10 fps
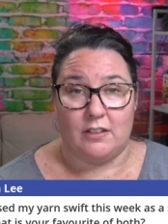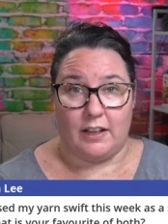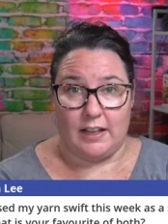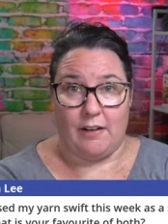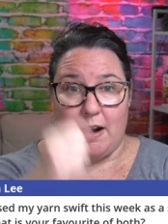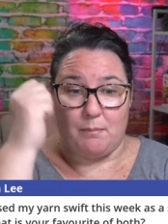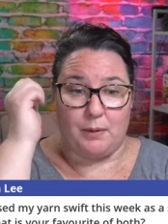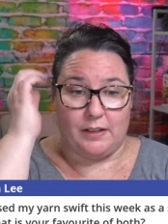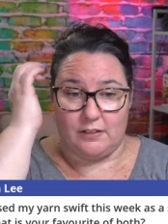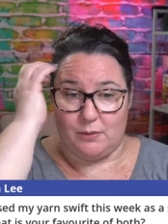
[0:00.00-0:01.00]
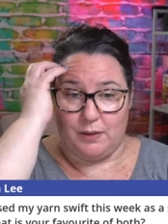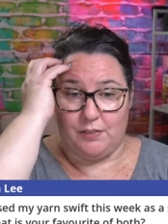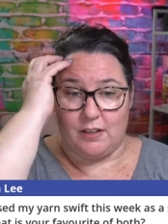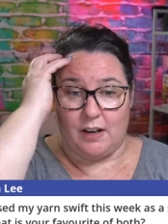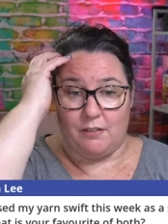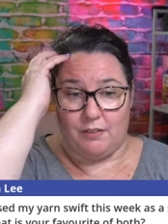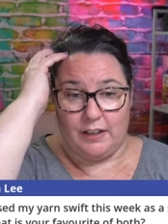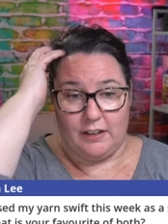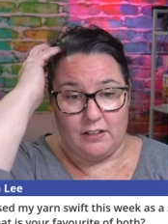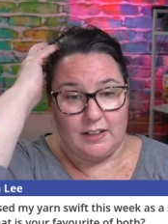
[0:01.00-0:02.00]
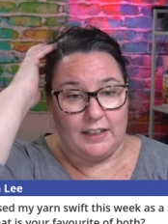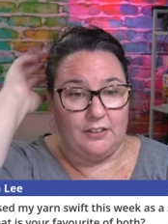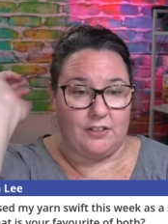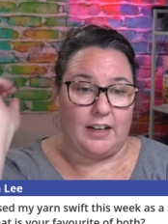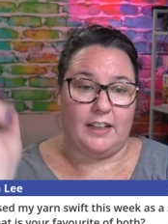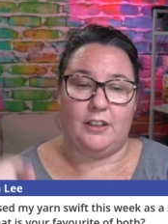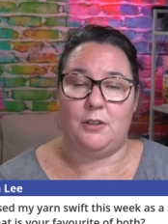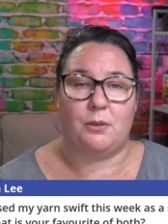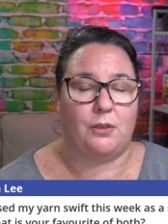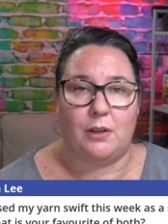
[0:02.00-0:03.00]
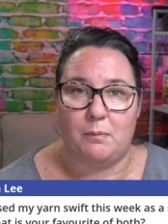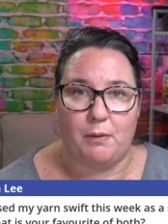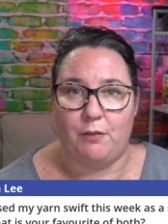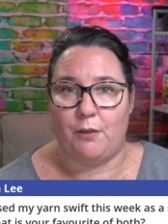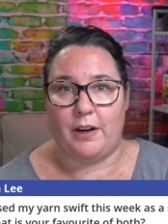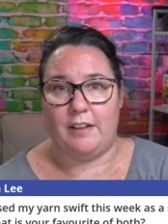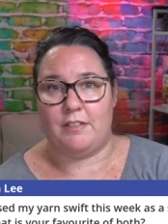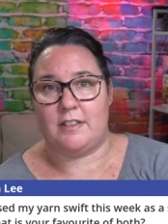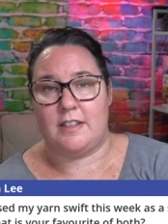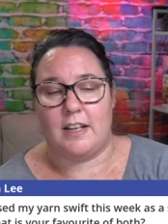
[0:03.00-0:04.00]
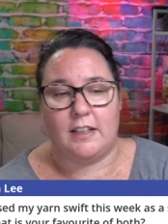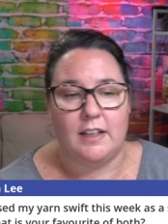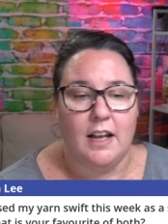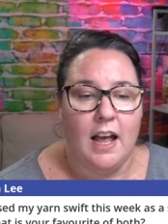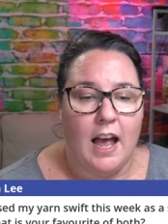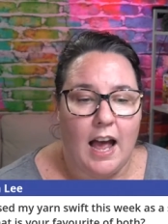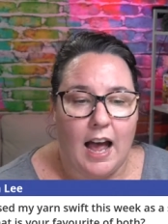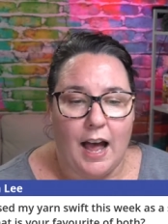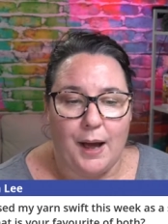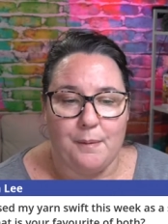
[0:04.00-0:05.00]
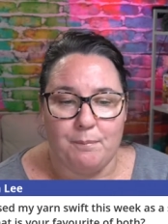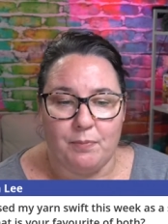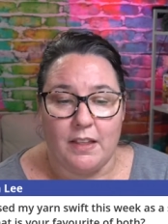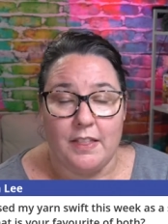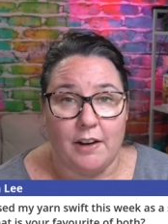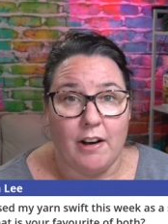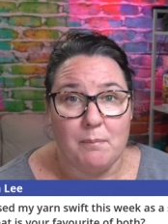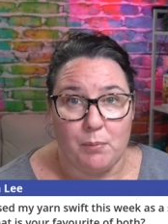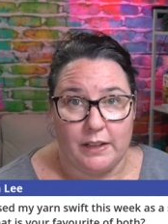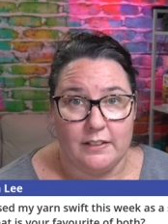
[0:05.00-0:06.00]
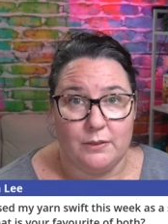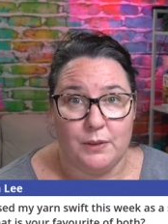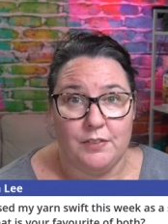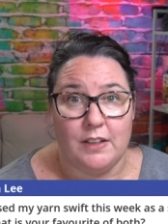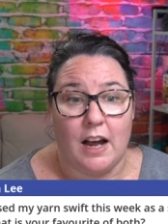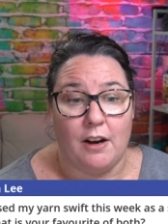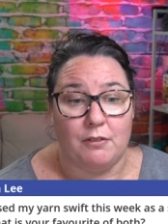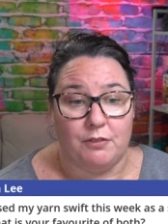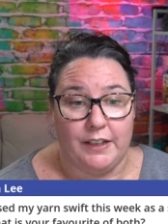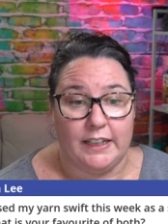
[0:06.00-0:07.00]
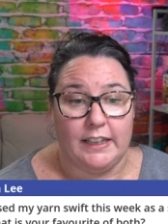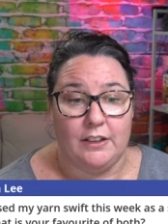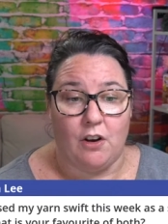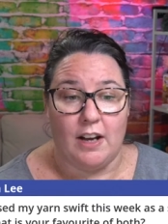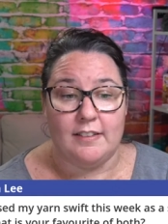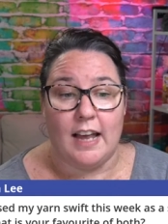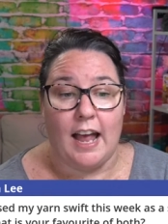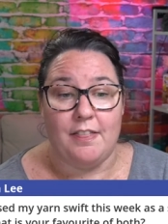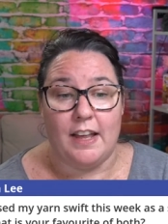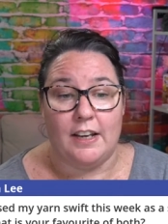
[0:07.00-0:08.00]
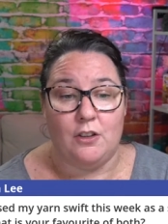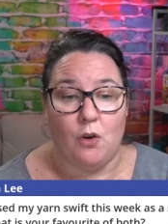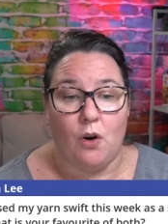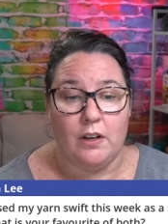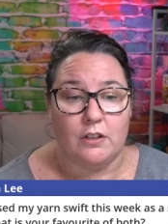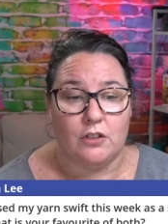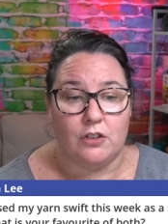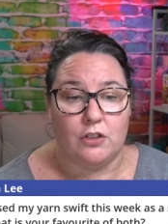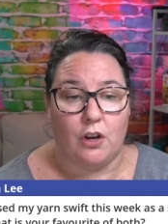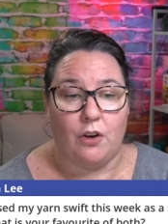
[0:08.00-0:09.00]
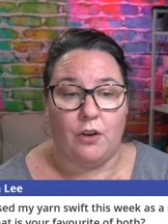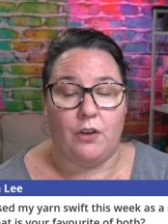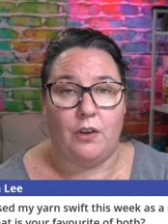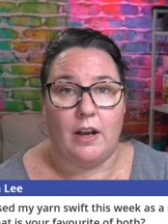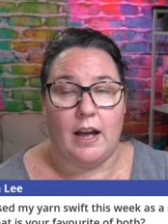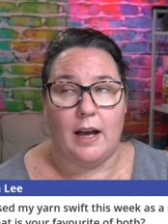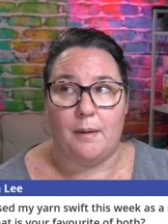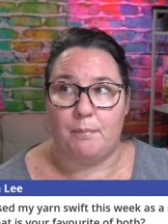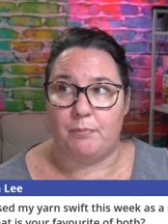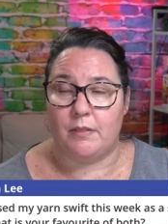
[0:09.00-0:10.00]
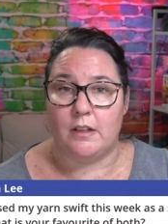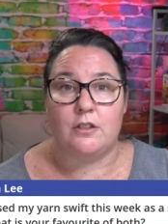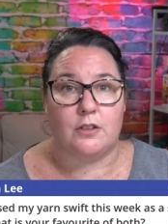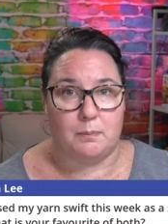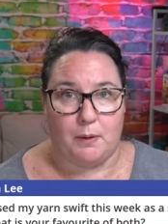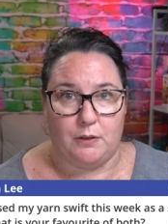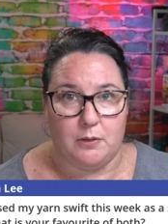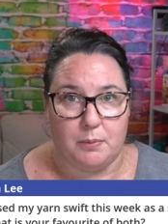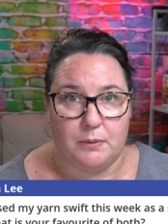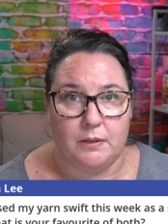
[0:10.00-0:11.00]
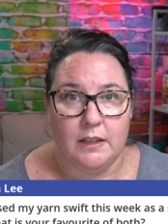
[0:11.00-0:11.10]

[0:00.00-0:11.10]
Like their umbrella swifts are really nice. Thank you, Jackie. You were on it before I even said it. Um, their umbrella swifts are really nice and they're not so um, disposable.